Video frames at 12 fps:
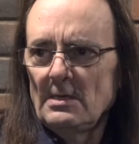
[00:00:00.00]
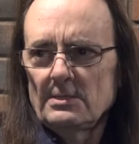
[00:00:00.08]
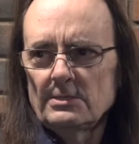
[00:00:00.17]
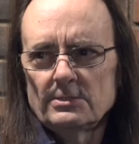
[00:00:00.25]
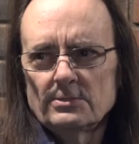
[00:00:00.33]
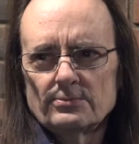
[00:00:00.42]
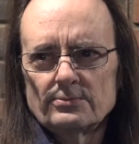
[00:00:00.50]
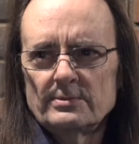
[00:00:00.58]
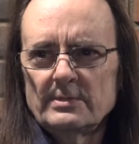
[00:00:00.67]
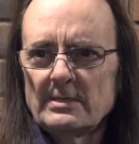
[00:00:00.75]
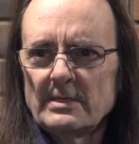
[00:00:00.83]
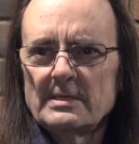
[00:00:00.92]
You
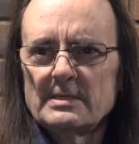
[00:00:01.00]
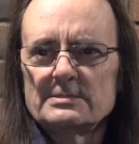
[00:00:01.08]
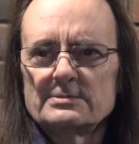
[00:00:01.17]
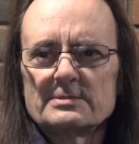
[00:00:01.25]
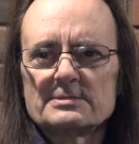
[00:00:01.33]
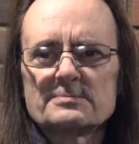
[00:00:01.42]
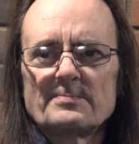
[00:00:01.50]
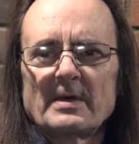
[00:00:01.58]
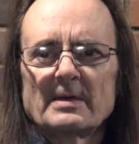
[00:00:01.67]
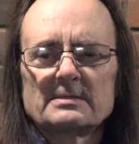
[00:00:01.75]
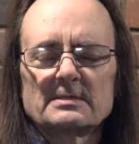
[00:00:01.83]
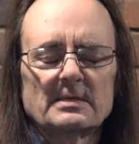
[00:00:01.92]
really need to
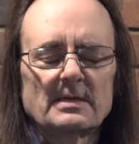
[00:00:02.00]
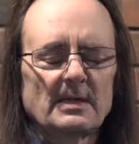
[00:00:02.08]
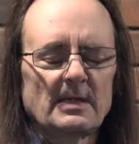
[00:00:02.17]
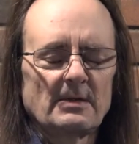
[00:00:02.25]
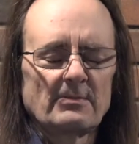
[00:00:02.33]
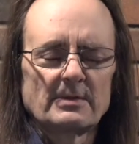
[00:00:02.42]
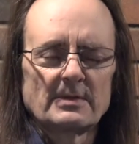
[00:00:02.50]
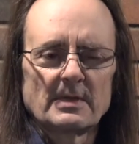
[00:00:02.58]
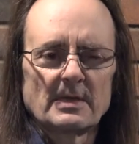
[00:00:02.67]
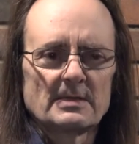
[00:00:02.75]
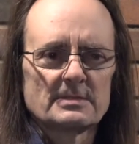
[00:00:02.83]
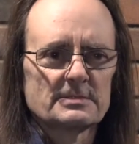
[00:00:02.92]
inspect everything
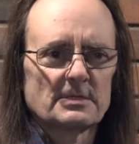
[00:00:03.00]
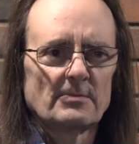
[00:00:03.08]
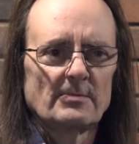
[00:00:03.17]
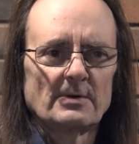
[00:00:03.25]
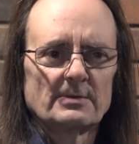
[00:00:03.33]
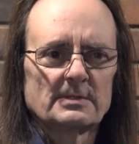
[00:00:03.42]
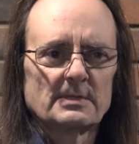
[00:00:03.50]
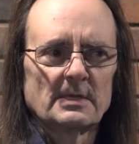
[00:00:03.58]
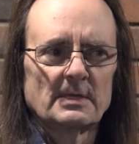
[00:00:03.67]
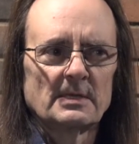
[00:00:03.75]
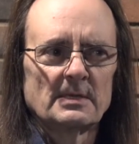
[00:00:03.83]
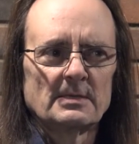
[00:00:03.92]
on a sailboat,
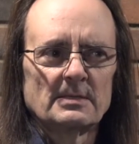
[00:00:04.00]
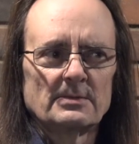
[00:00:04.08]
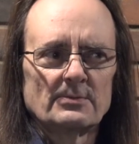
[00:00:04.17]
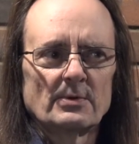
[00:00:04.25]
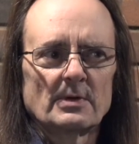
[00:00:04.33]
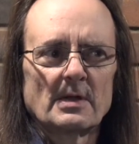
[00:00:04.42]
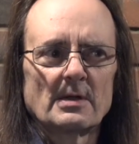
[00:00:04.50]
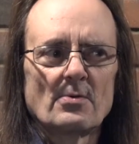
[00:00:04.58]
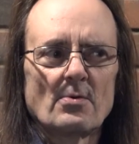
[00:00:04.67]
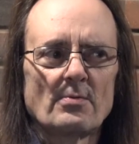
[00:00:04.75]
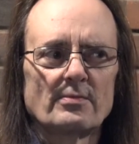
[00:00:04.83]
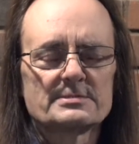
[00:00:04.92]
and we're going to
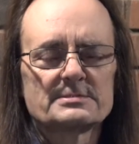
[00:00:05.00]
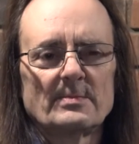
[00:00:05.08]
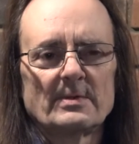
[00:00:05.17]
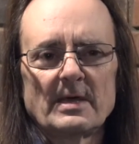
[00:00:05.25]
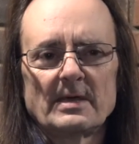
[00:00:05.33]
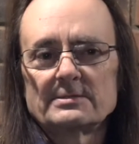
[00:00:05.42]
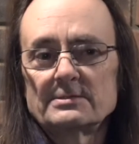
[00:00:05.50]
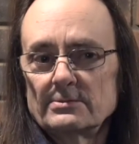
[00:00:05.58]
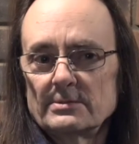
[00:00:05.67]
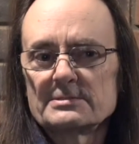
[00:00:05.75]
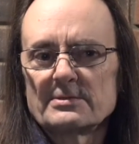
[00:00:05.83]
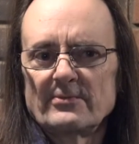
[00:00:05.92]
go over some of that too
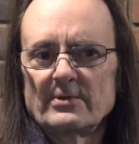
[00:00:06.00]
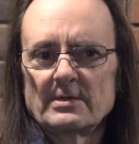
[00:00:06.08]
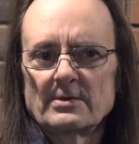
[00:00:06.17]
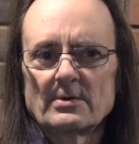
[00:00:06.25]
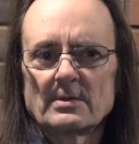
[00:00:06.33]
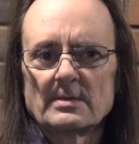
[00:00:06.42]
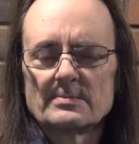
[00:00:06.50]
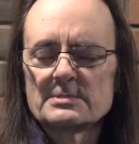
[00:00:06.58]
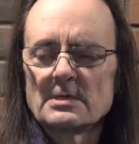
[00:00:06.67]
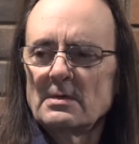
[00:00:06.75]
in some video clips.